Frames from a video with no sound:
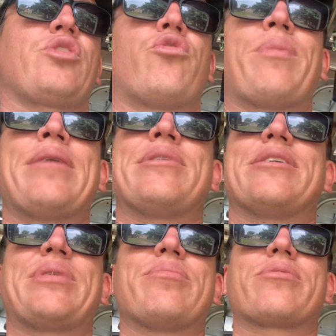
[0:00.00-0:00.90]
or maybe
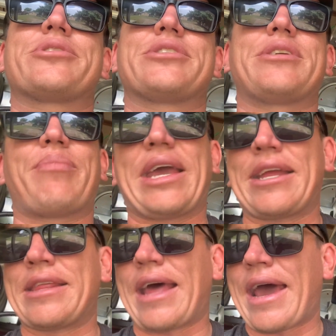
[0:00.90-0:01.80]
the people were just a pain
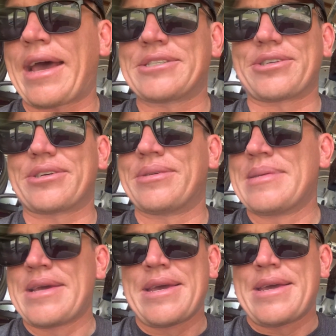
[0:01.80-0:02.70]
in the ass or
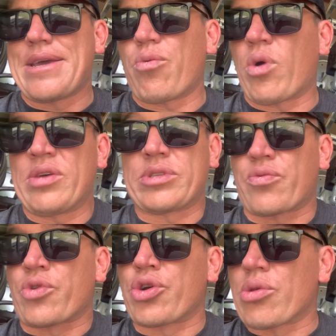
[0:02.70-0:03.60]
it, it, was a
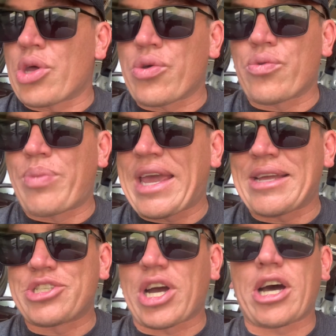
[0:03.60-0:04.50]
real low paying
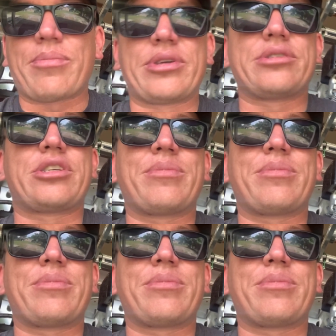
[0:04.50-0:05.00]
job. Some